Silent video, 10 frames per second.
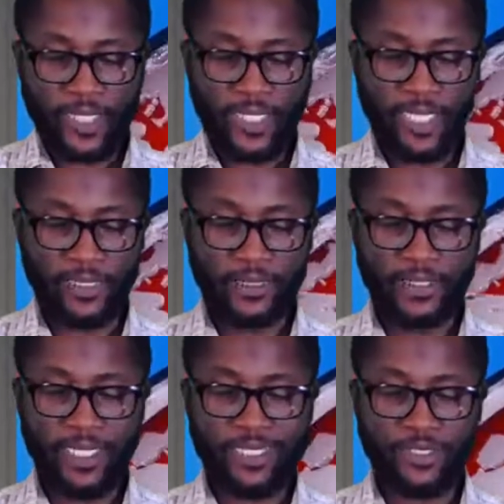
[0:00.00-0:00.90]
And to the
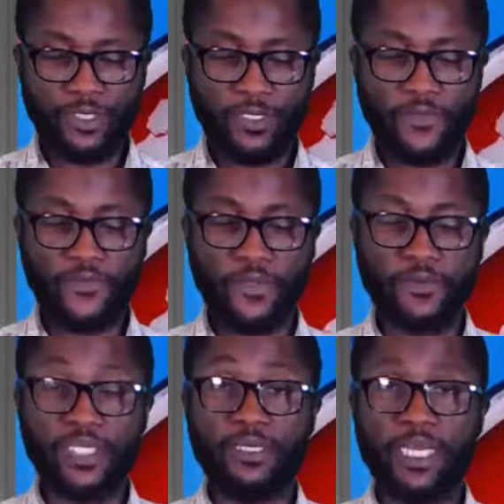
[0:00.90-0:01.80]
next story
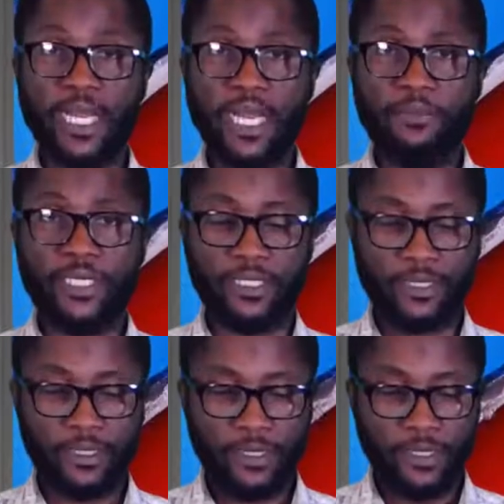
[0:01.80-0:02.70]
from the Army.
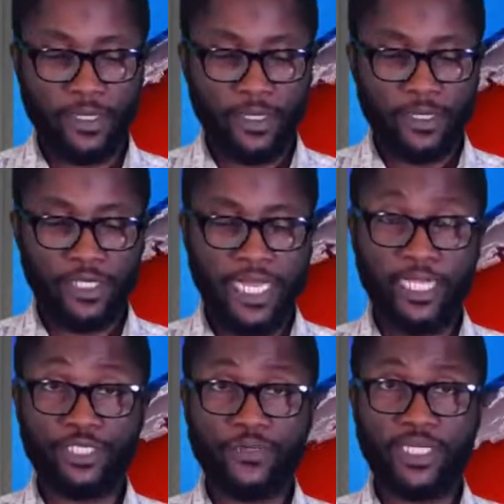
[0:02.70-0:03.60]
The Nigerian